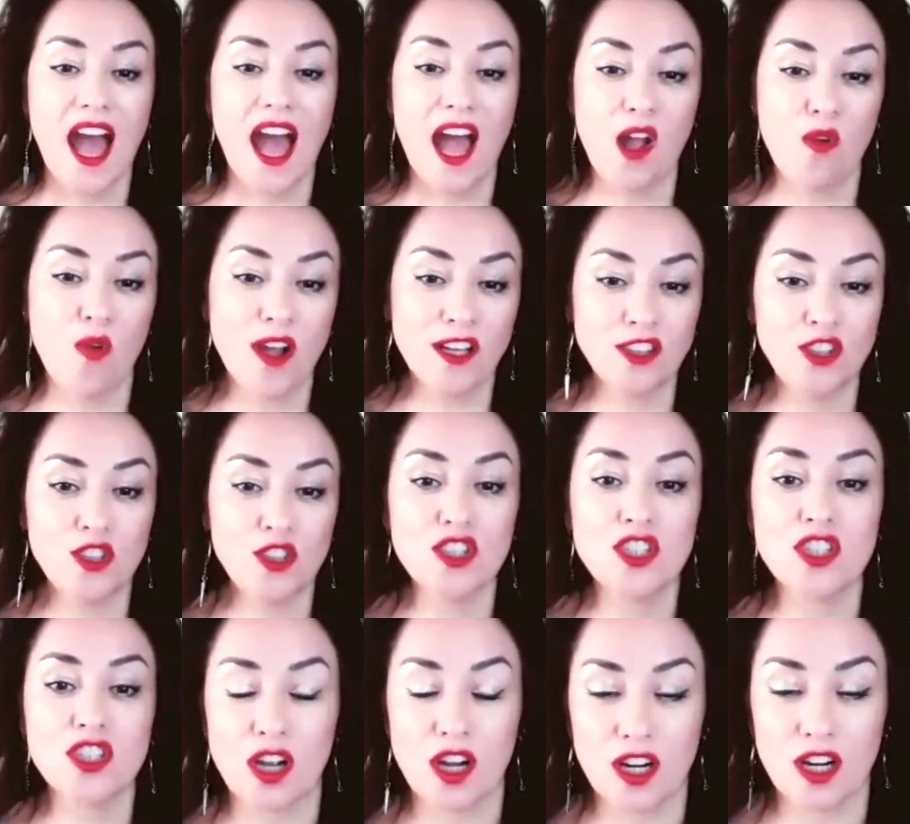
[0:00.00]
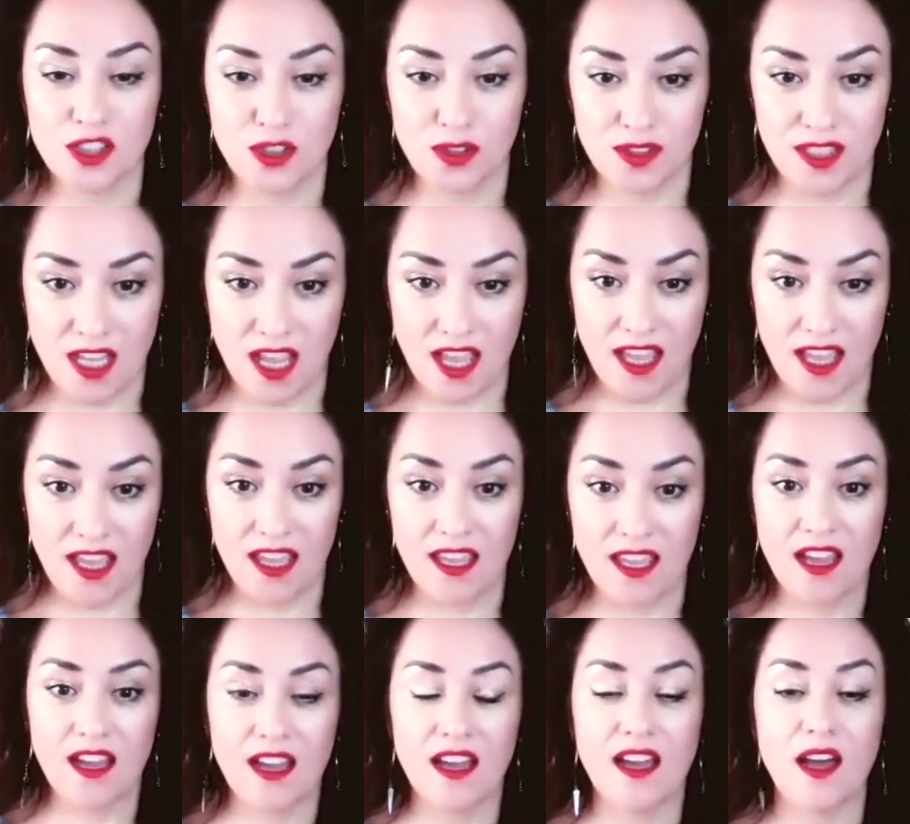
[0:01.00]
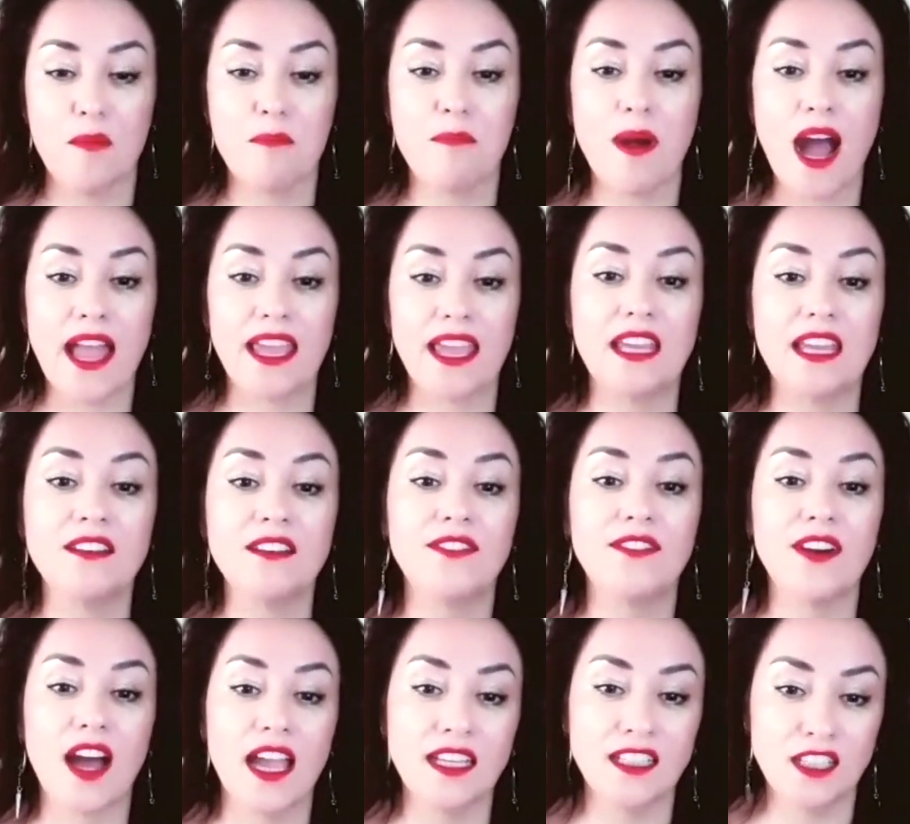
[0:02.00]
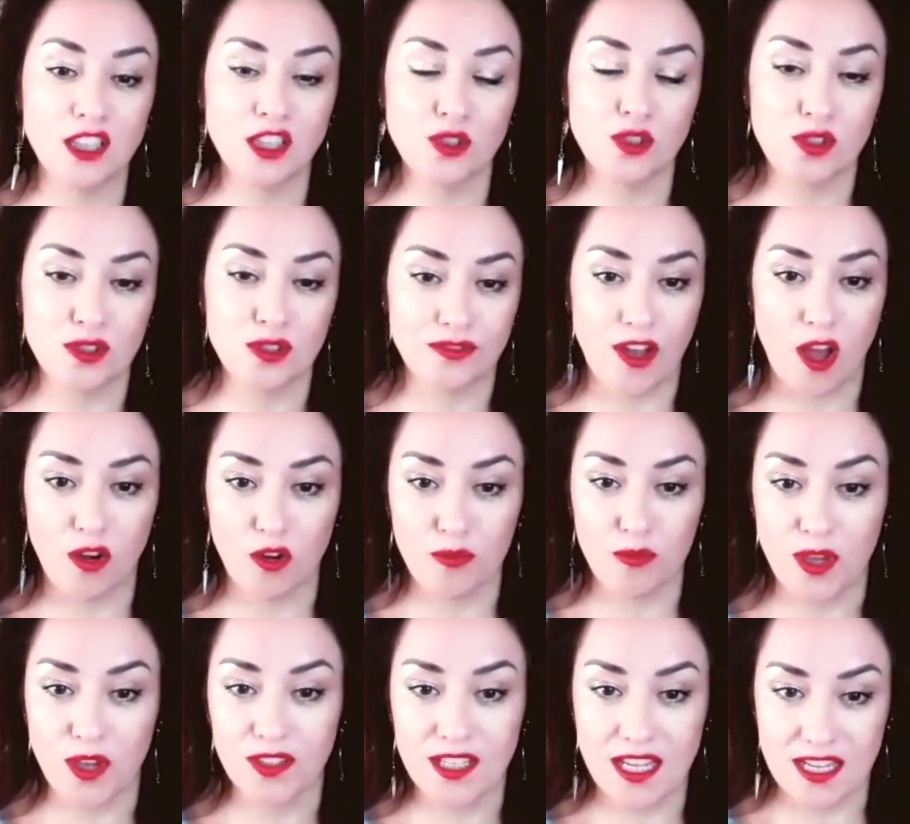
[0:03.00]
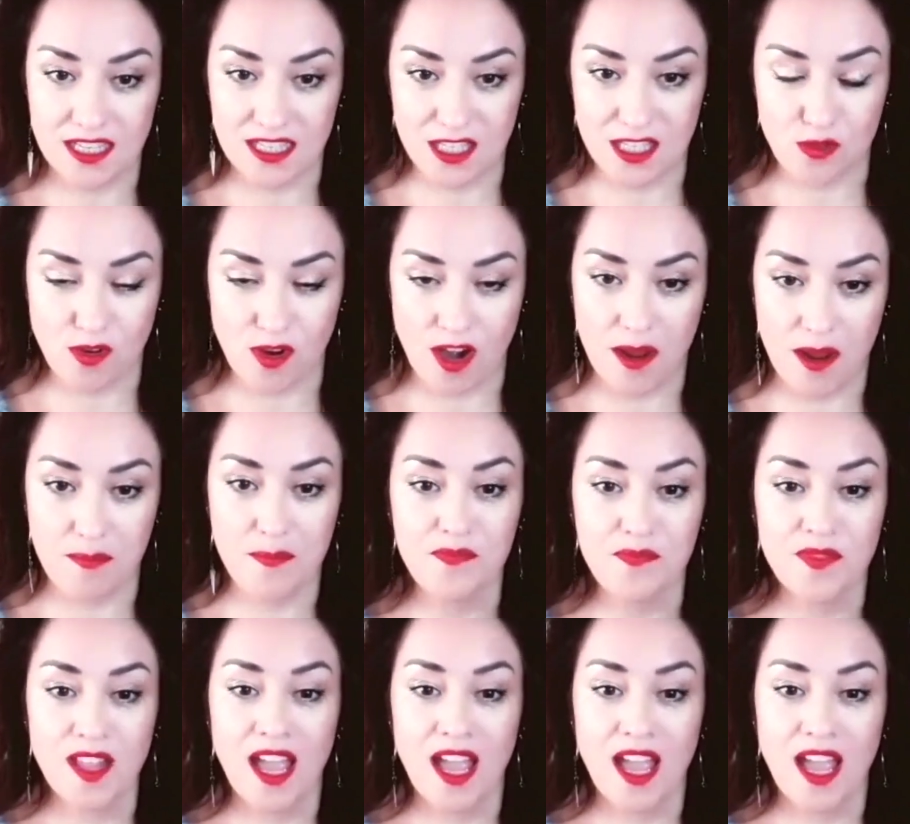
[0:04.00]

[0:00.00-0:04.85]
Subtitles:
I want to start today by inviting you to follow me on Instagram.